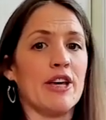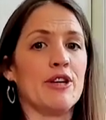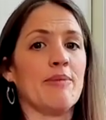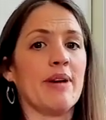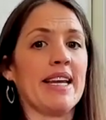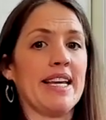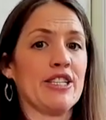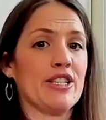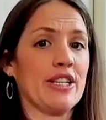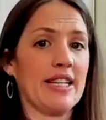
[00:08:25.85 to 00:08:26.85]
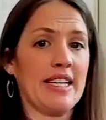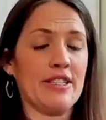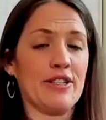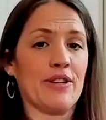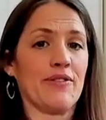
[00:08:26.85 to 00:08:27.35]
You might
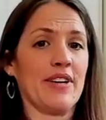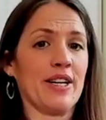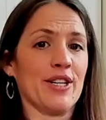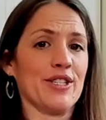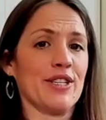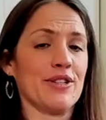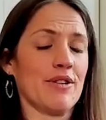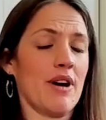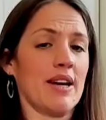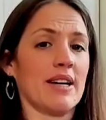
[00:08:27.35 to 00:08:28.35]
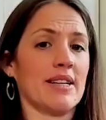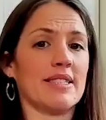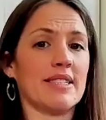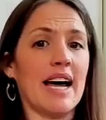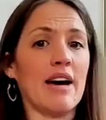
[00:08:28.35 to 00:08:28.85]
interlace your fingers and draw
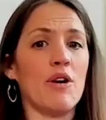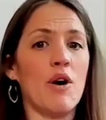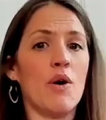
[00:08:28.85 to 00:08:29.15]
knuckles down,